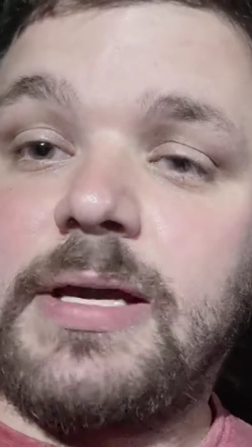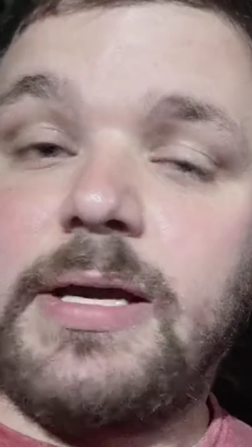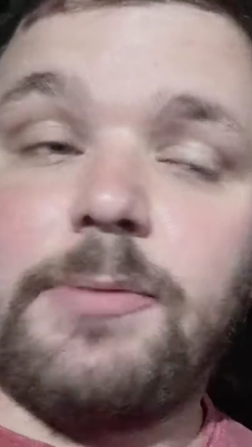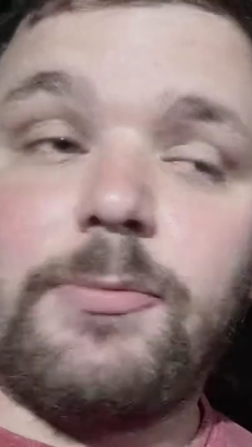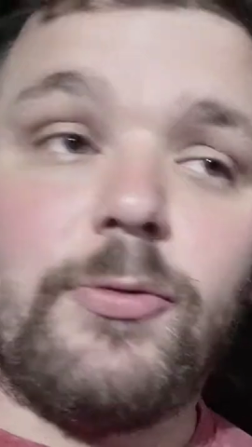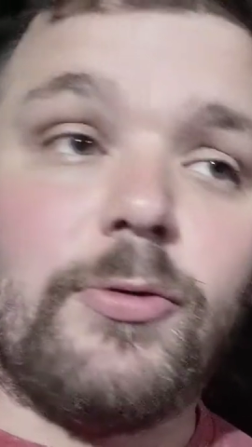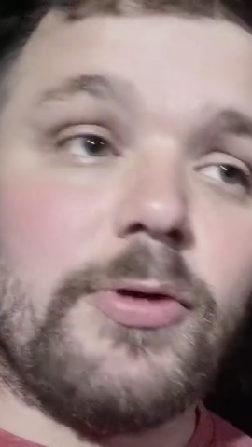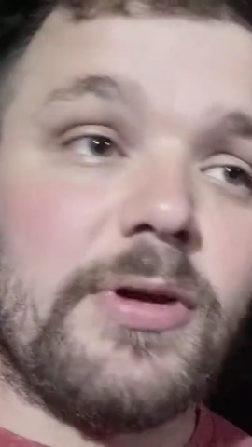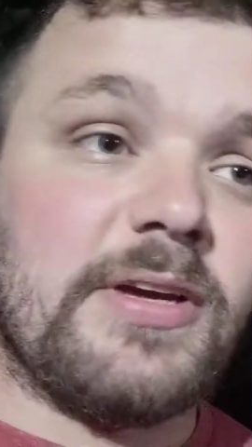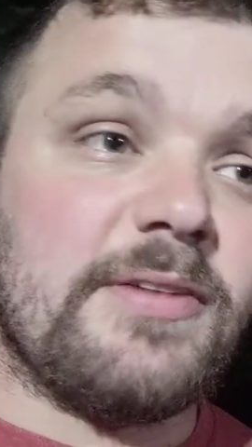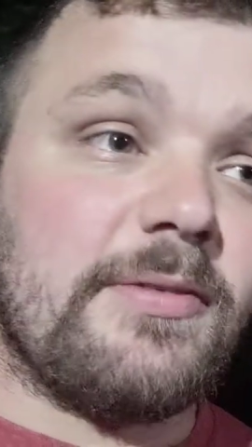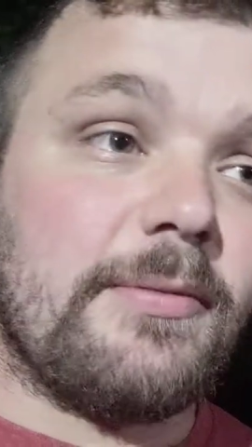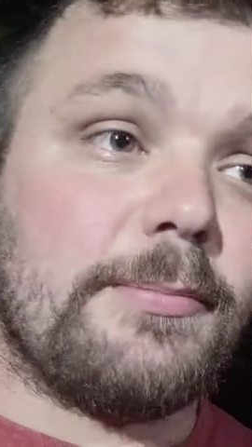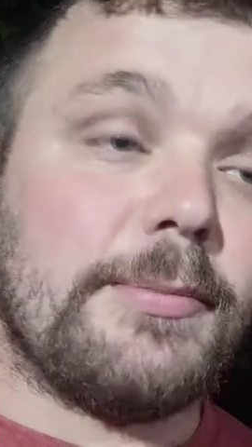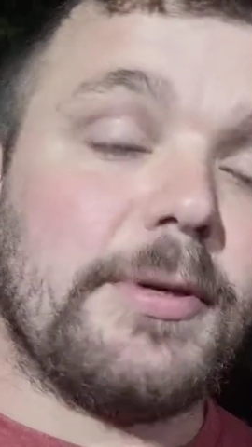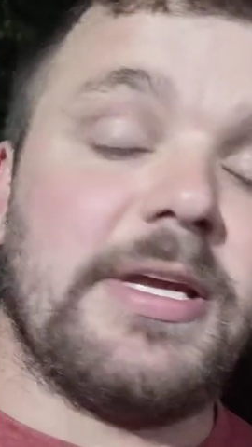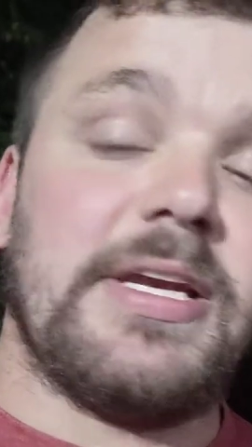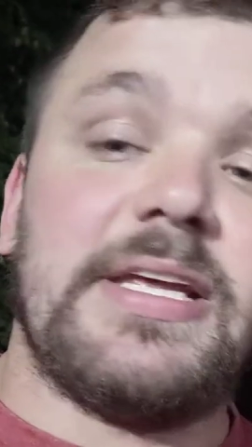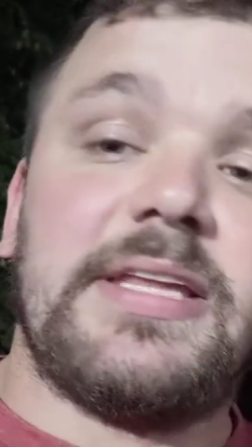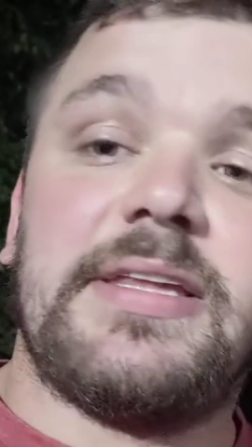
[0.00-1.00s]
and we'll give
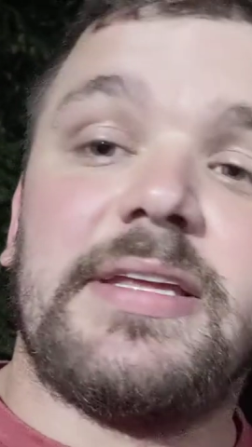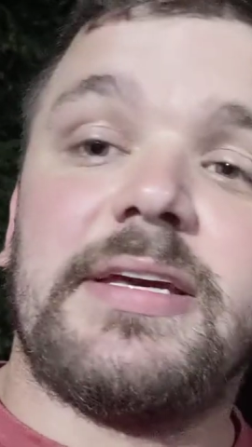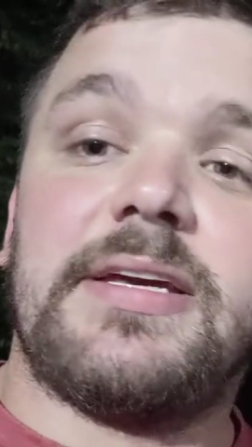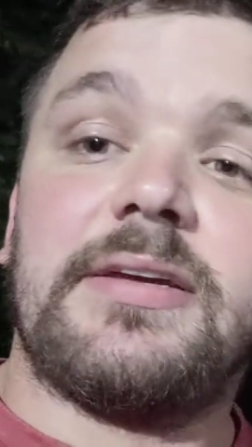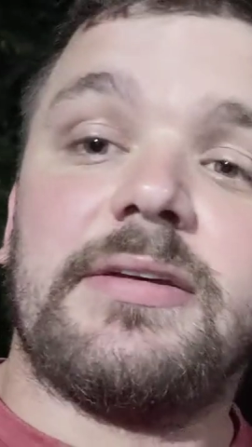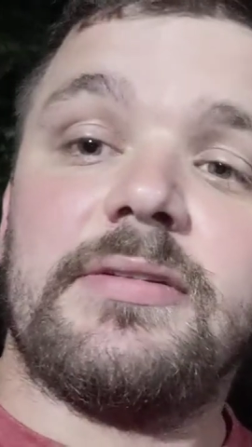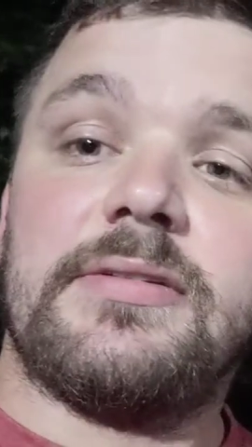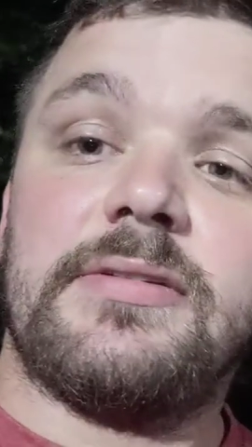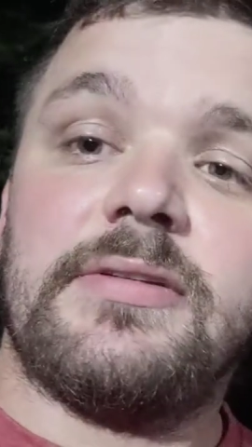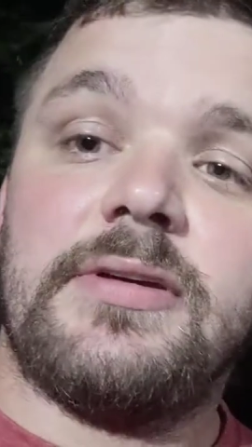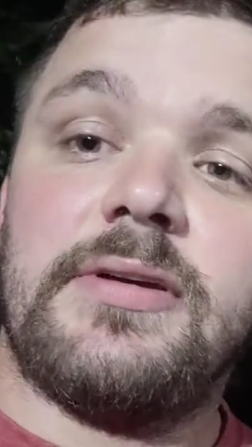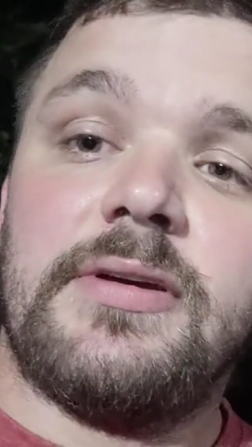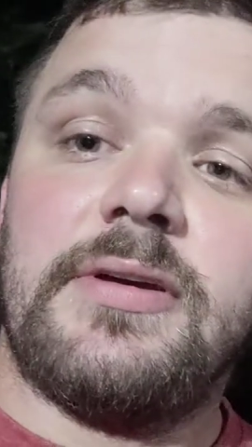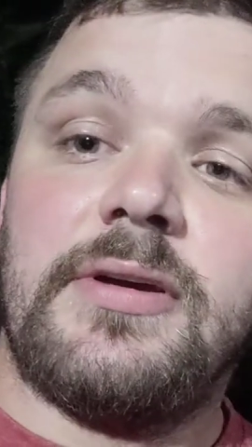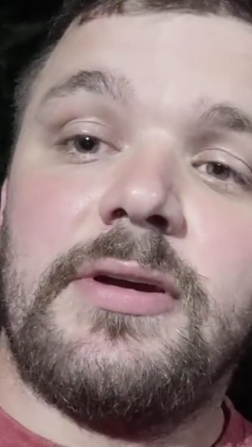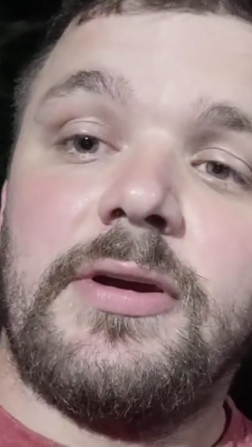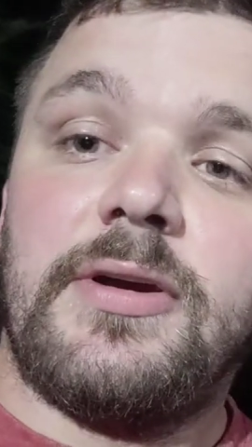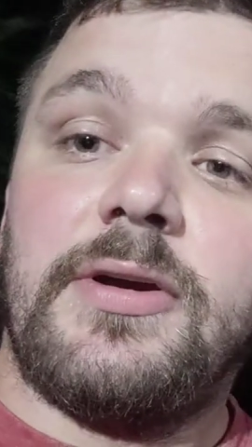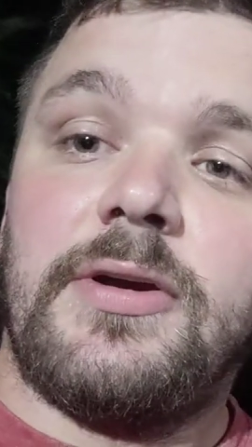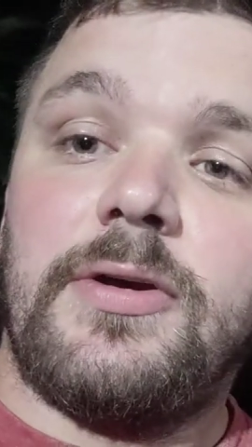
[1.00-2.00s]
up anything,
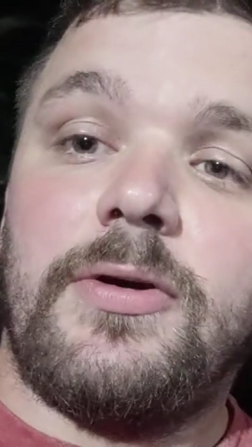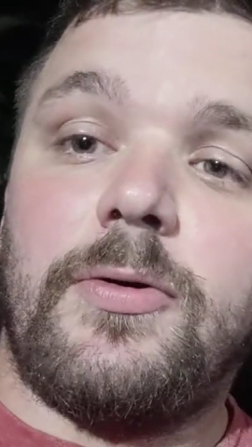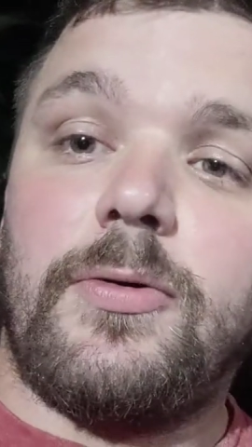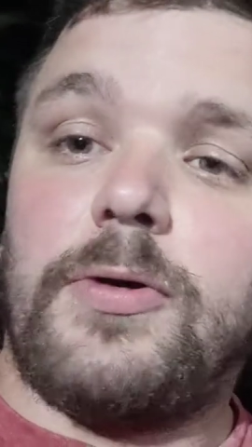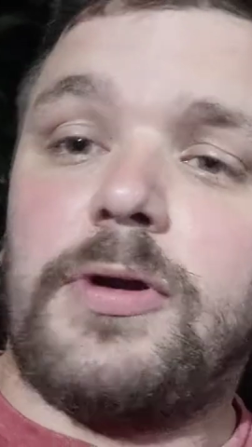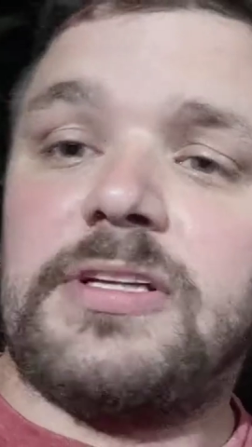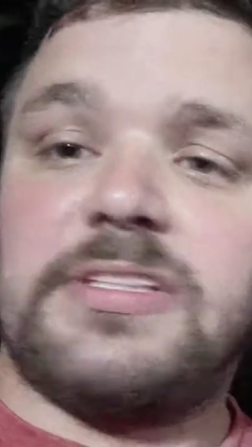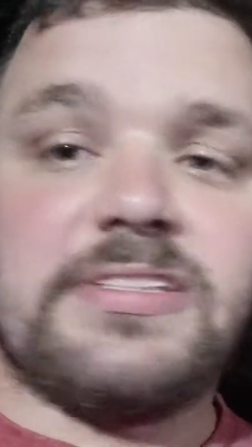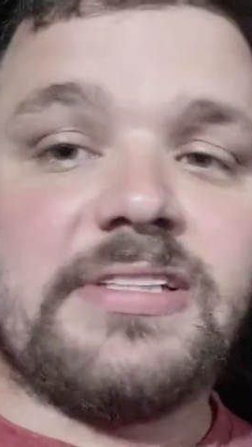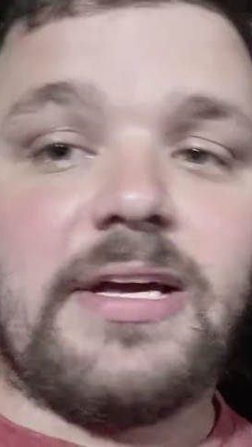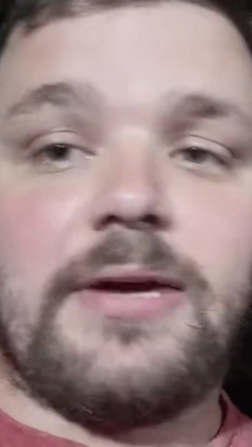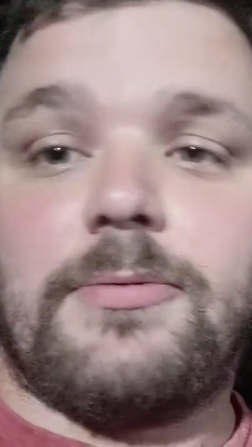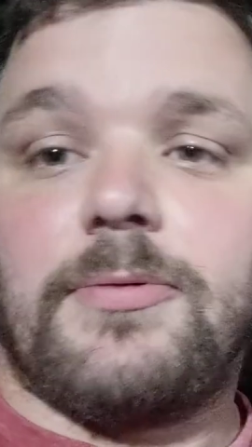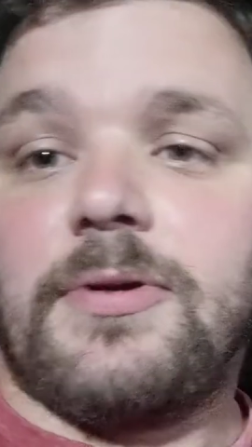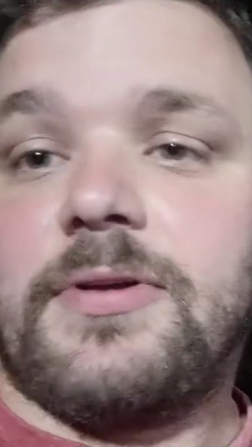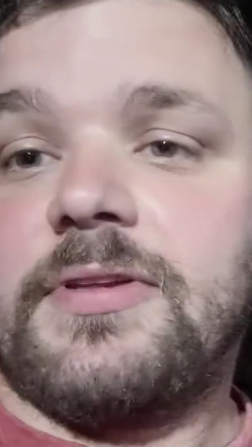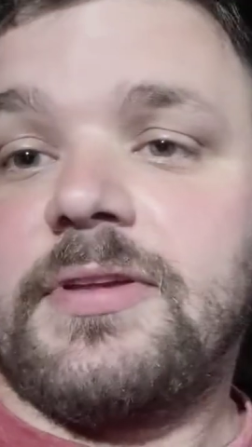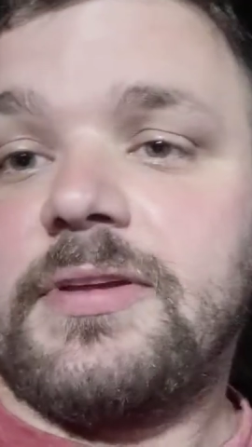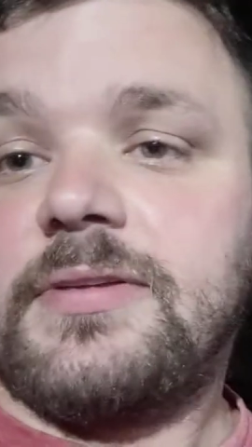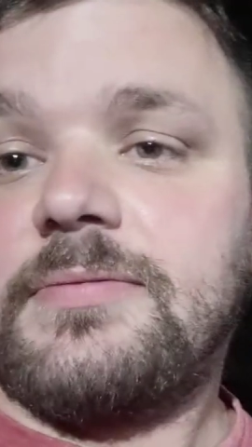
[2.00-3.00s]
or it's not
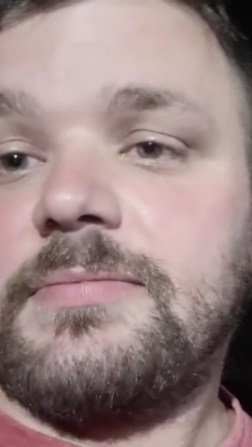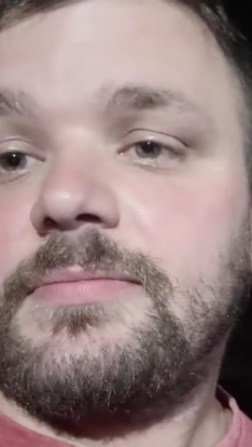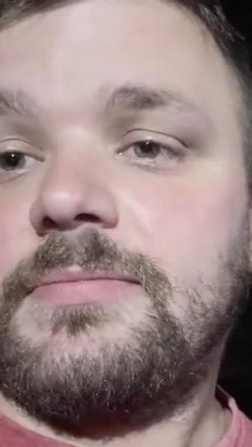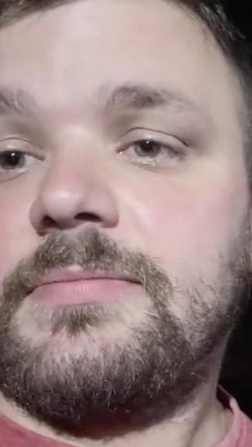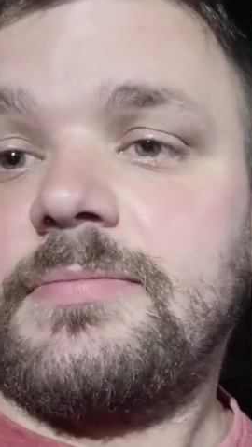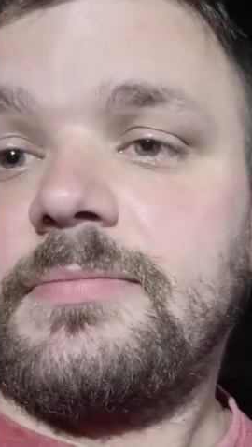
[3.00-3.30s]
worth it.